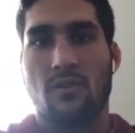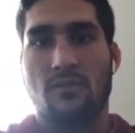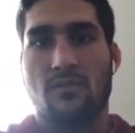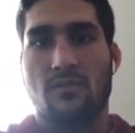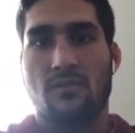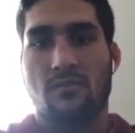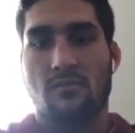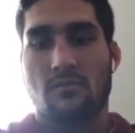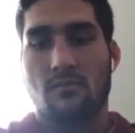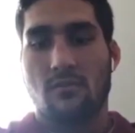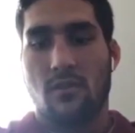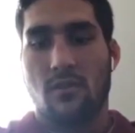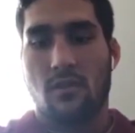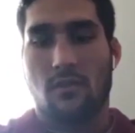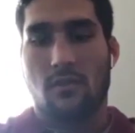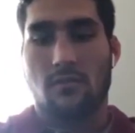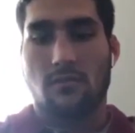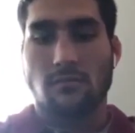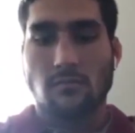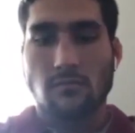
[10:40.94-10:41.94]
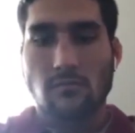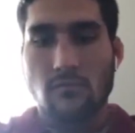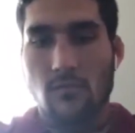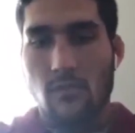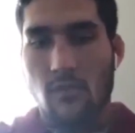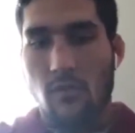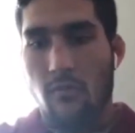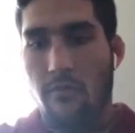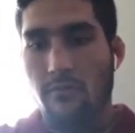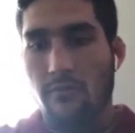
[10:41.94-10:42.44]
you know,
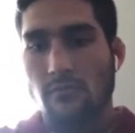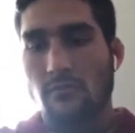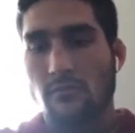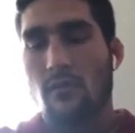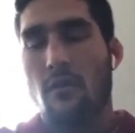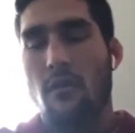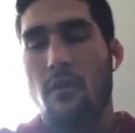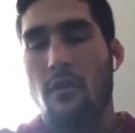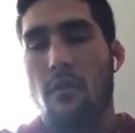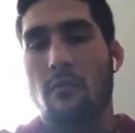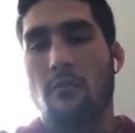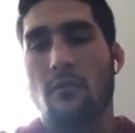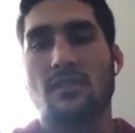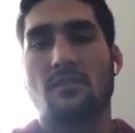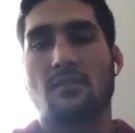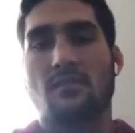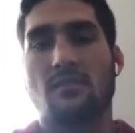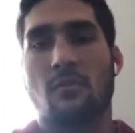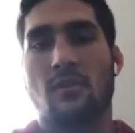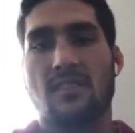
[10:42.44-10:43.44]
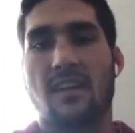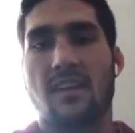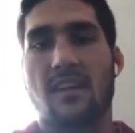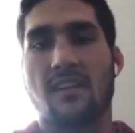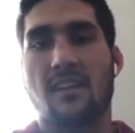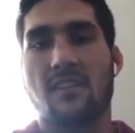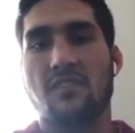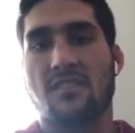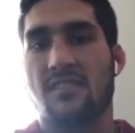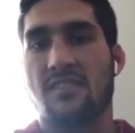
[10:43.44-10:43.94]
once I got adjusted
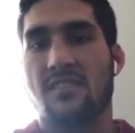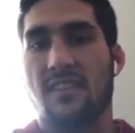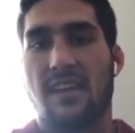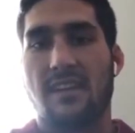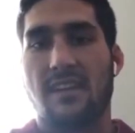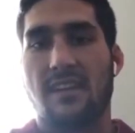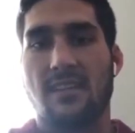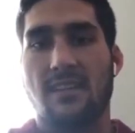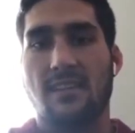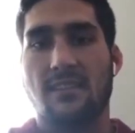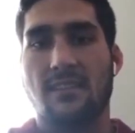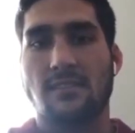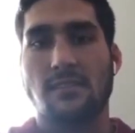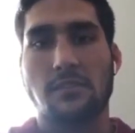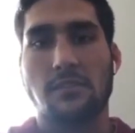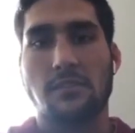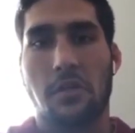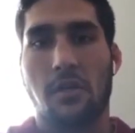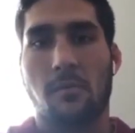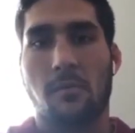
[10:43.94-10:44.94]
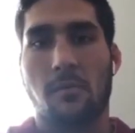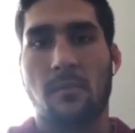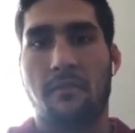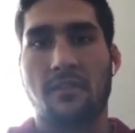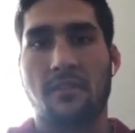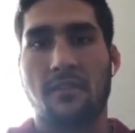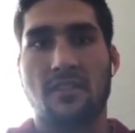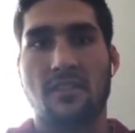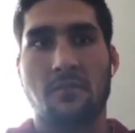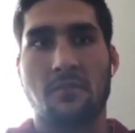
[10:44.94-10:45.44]
to that, then
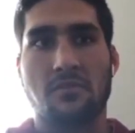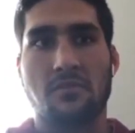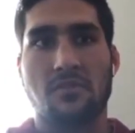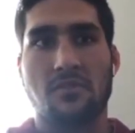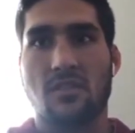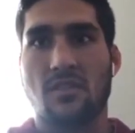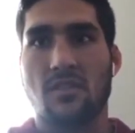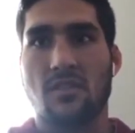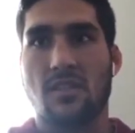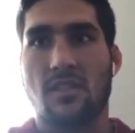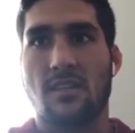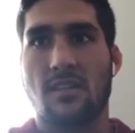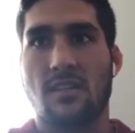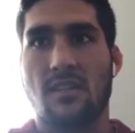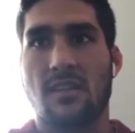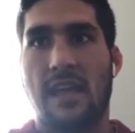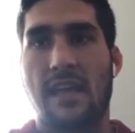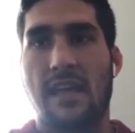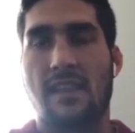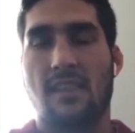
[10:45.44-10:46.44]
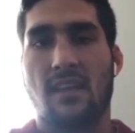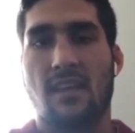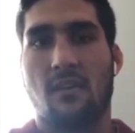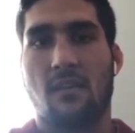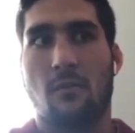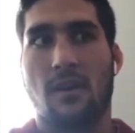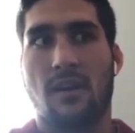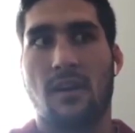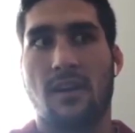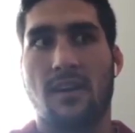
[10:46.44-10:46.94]
everything was good. And athletic
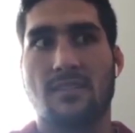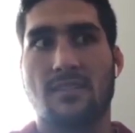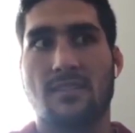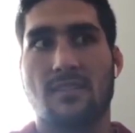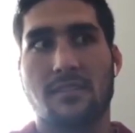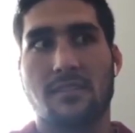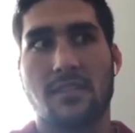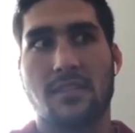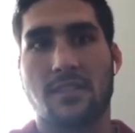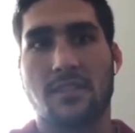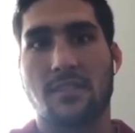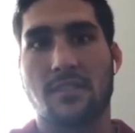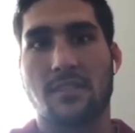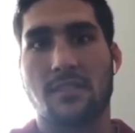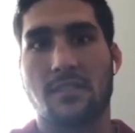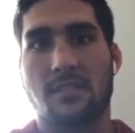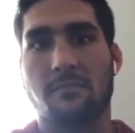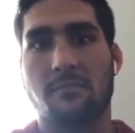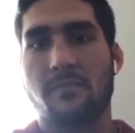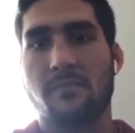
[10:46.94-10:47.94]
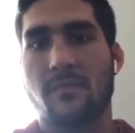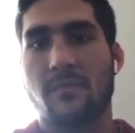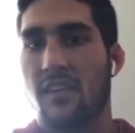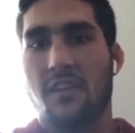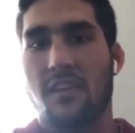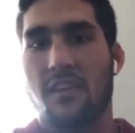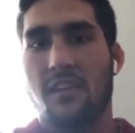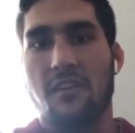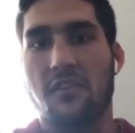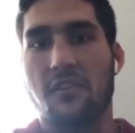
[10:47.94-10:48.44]
wise, you
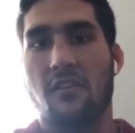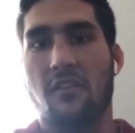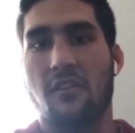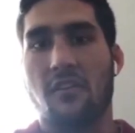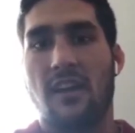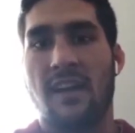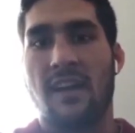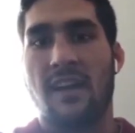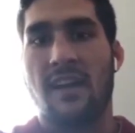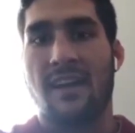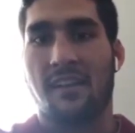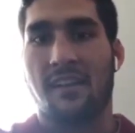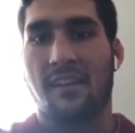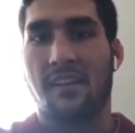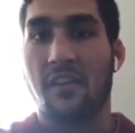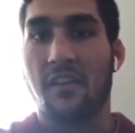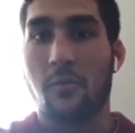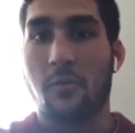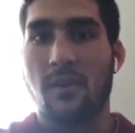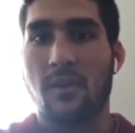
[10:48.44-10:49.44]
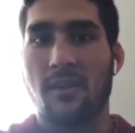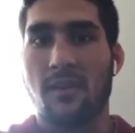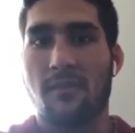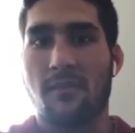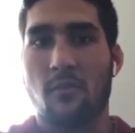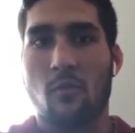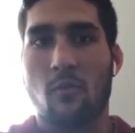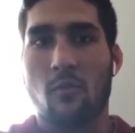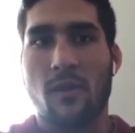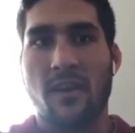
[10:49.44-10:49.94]
know, I had a little bit of a wake
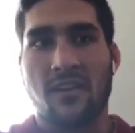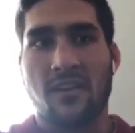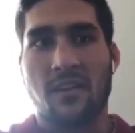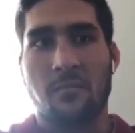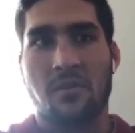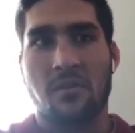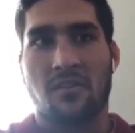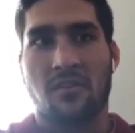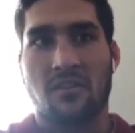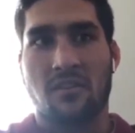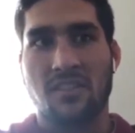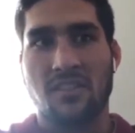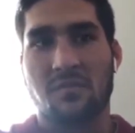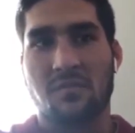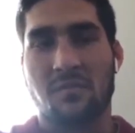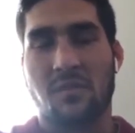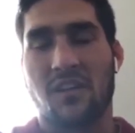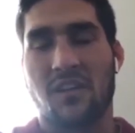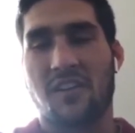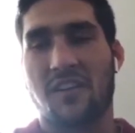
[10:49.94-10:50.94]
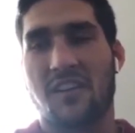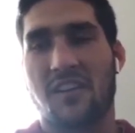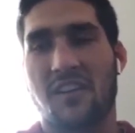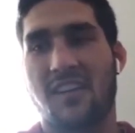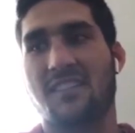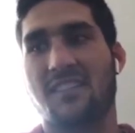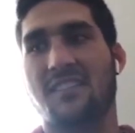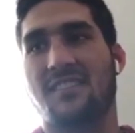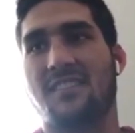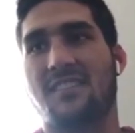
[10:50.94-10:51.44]
up call as far as
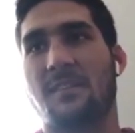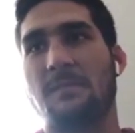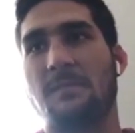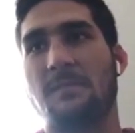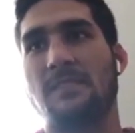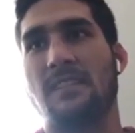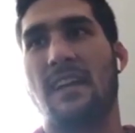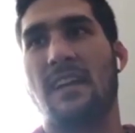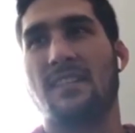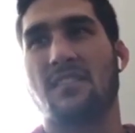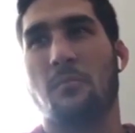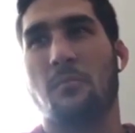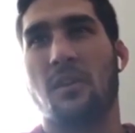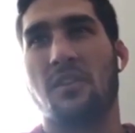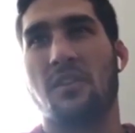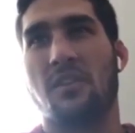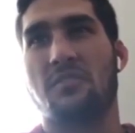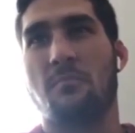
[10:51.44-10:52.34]
not so much my